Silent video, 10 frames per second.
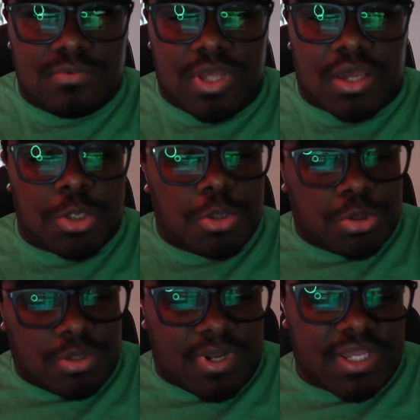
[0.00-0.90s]
Yeah,
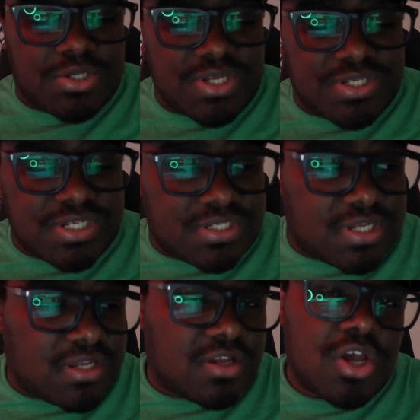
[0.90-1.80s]
Trump got elected in
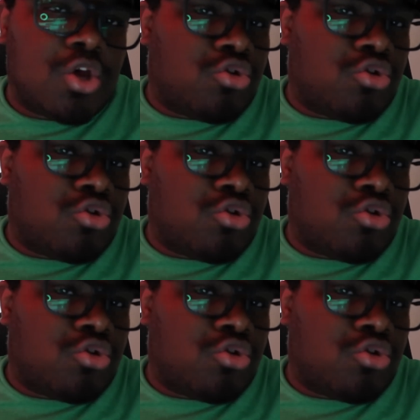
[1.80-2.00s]
2016.